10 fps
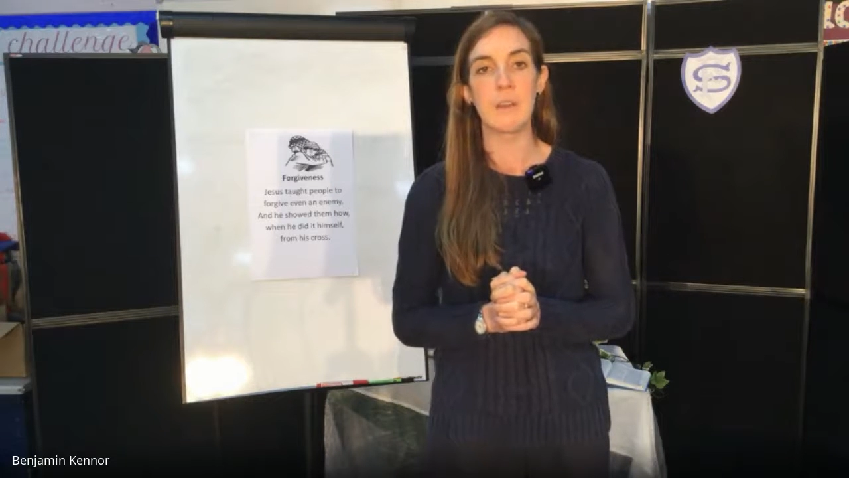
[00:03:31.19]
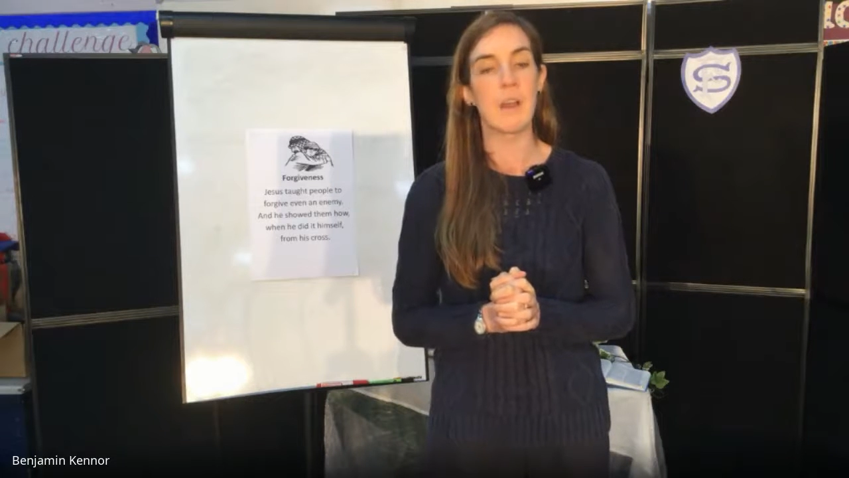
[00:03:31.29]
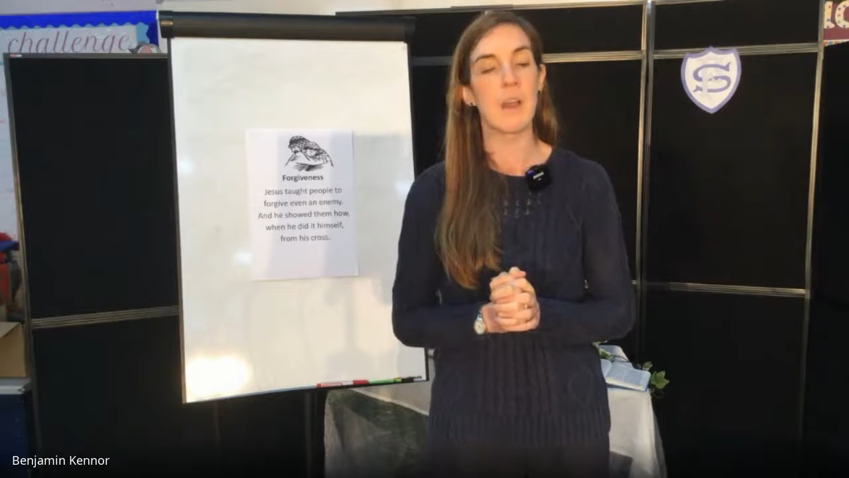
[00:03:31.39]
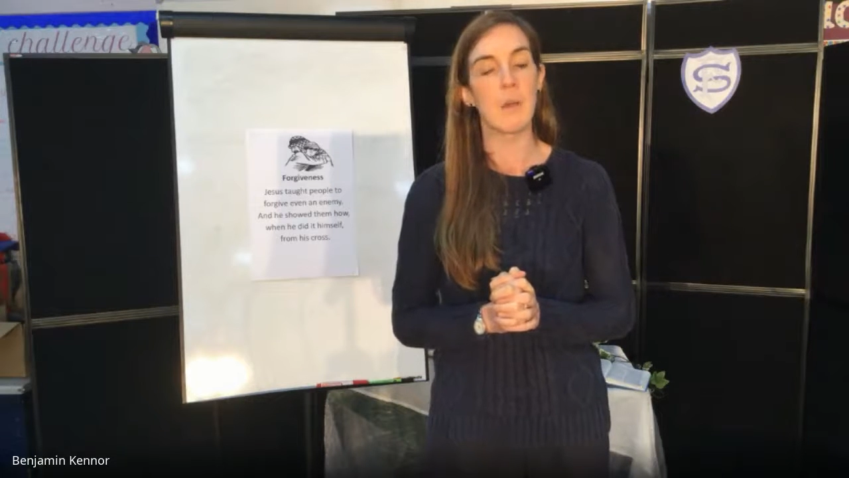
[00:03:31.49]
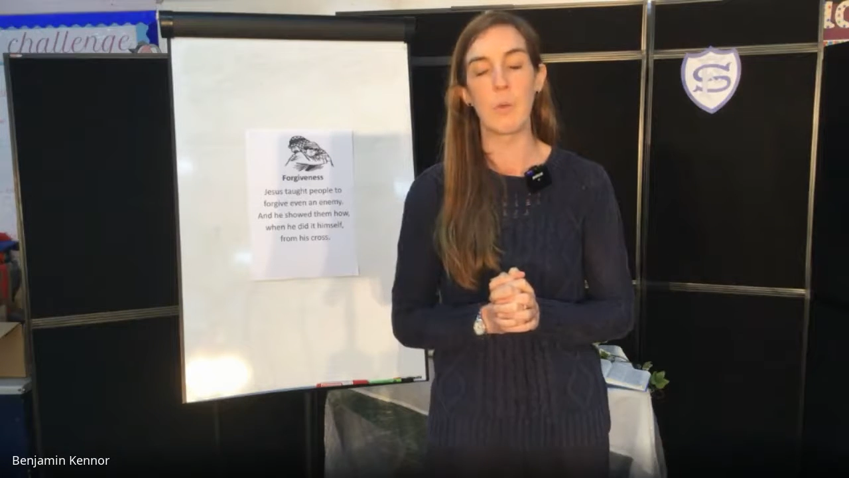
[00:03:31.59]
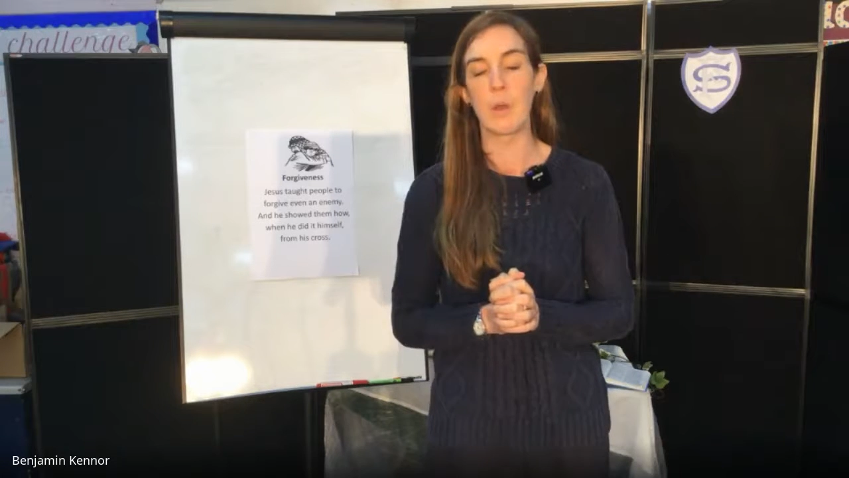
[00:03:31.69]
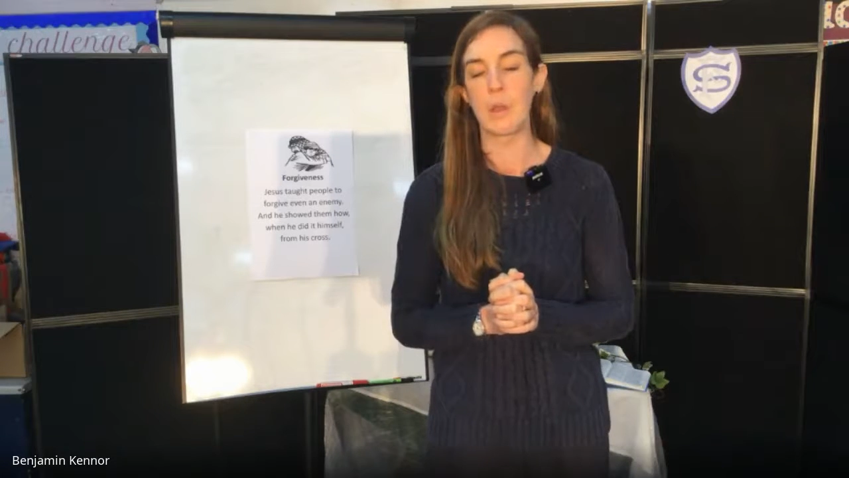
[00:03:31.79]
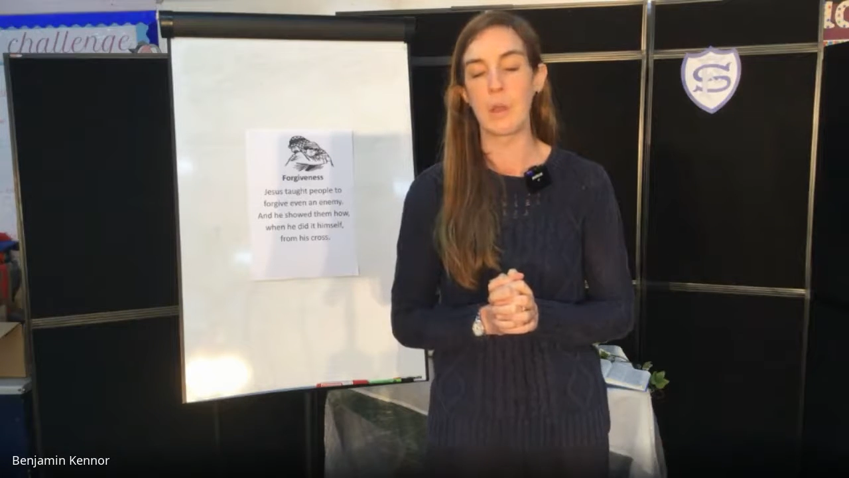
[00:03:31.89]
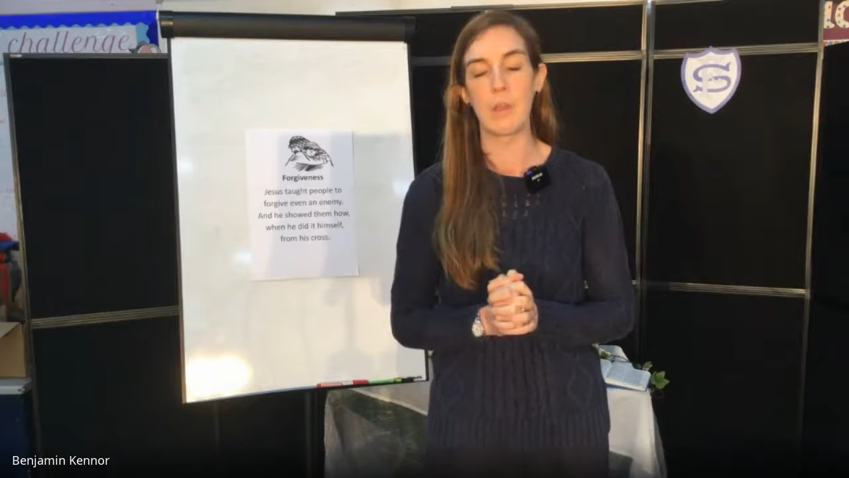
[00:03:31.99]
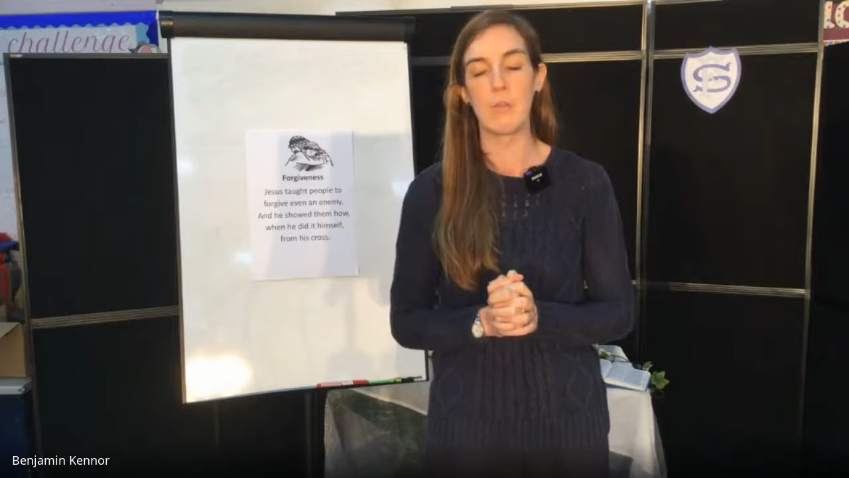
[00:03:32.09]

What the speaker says: I won't go